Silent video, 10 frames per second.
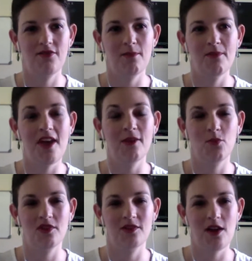From that
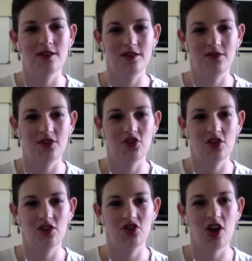perspective, it
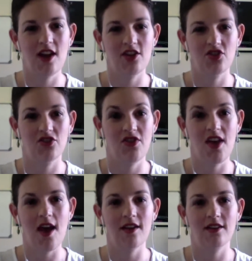changed
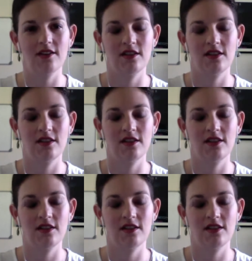that.